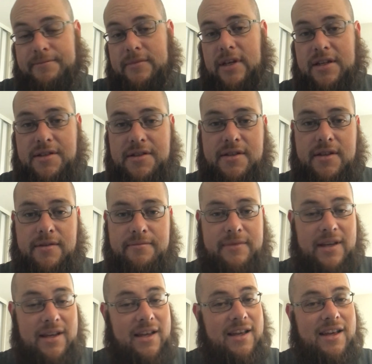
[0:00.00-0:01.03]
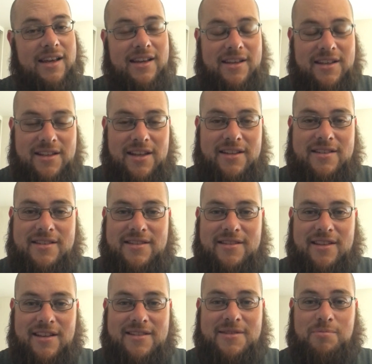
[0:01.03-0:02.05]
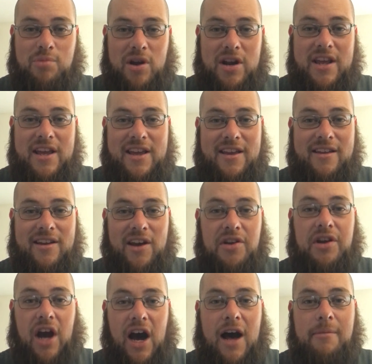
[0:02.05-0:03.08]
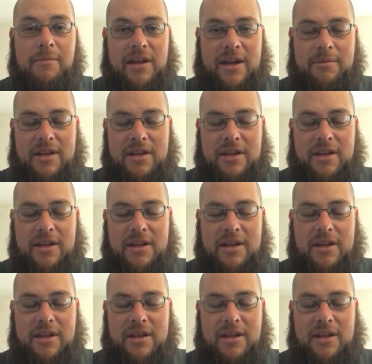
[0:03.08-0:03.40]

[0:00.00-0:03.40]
that's pretty uncommon.